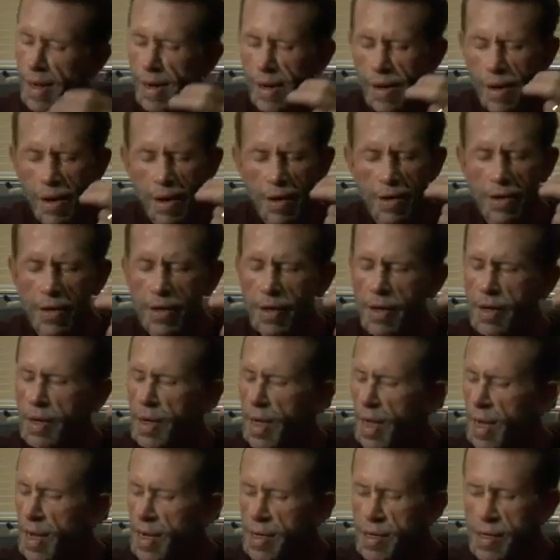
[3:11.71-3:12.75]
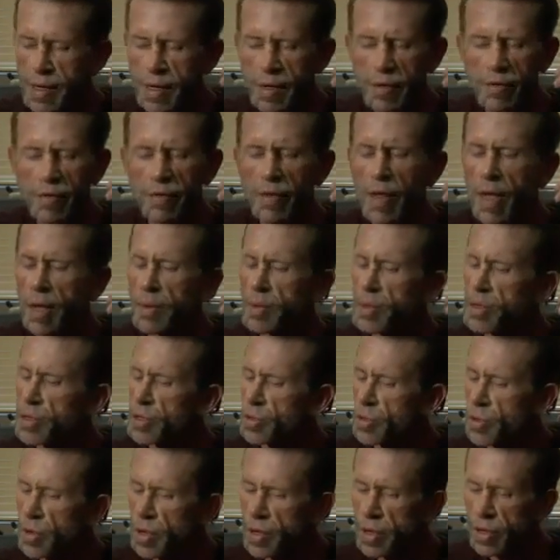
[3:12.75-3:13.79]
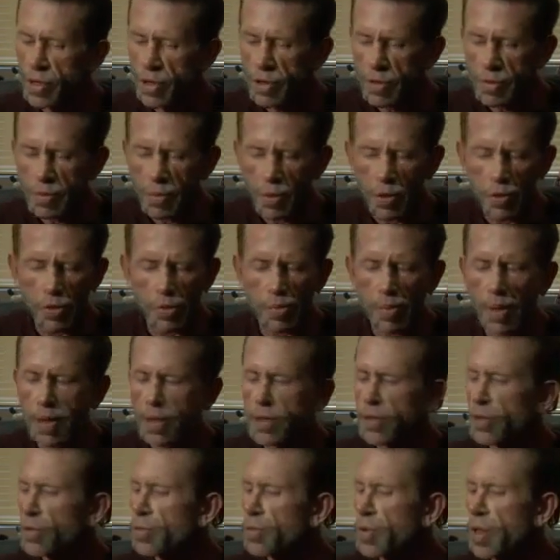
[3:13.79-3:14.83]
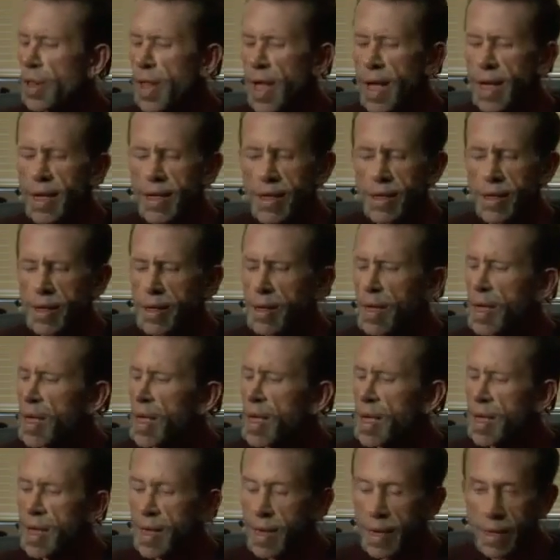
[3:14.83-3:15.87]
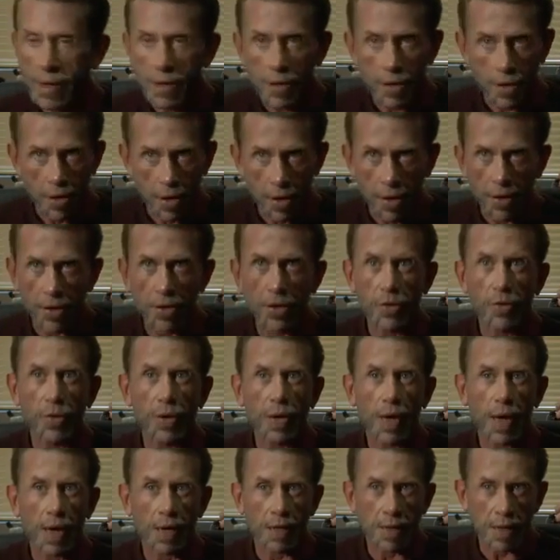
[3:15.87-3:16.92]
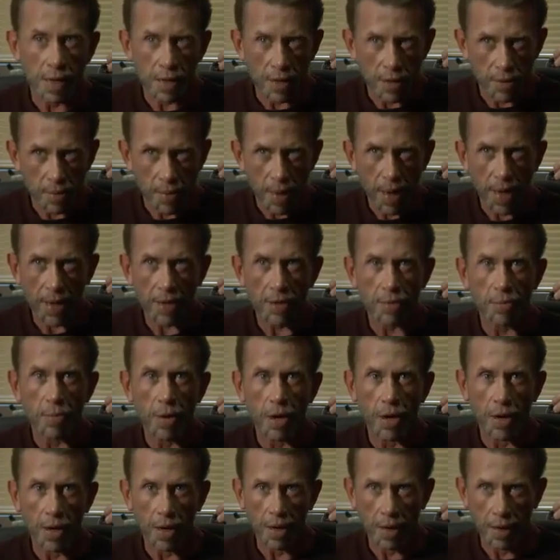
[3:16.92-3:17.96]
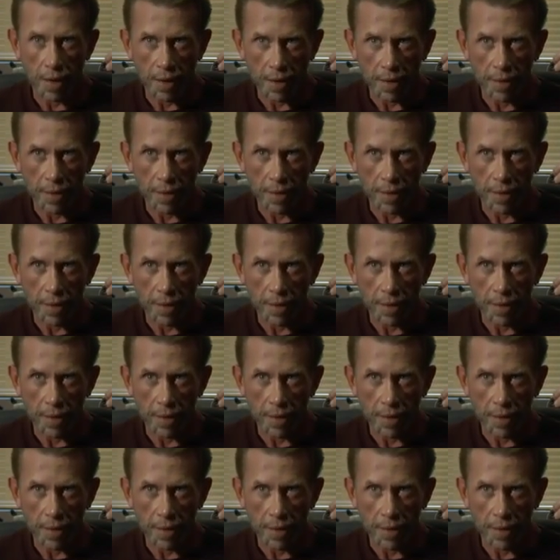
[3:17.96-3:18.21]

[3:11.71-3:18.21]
Antioxidant, anti-inflammatory, smooth muscle relaxant. It's also an antispasmodic.